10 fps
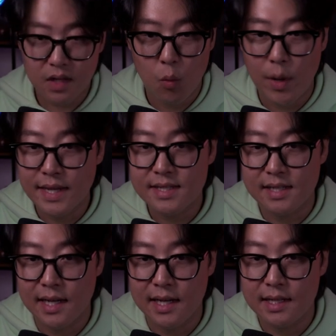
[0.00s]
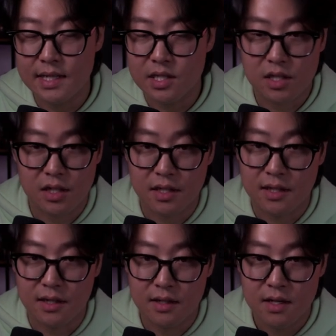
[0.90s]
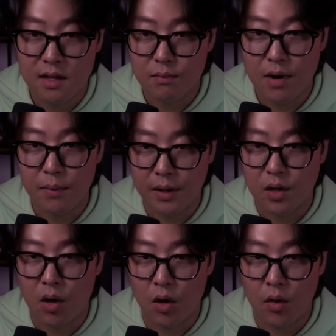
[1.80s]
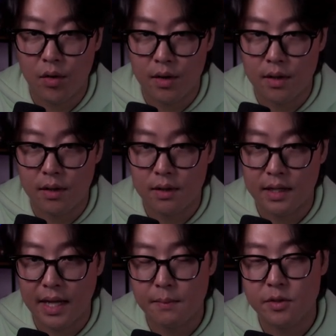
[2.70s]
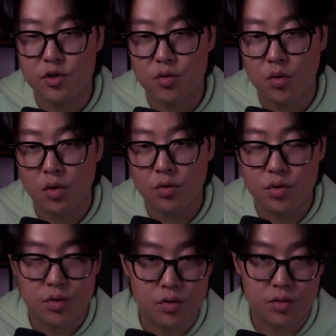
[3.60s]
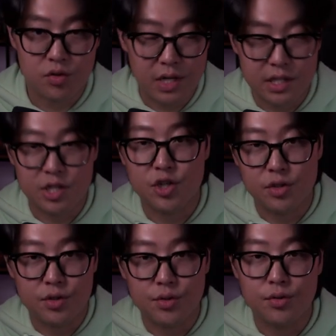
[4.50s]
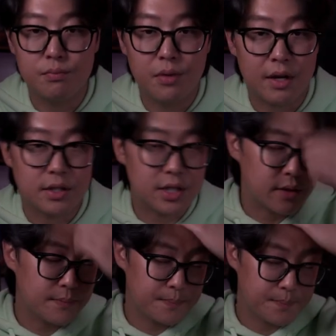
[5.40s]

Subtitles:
When it's done, it's going to probably call the game control to do transition to player turn.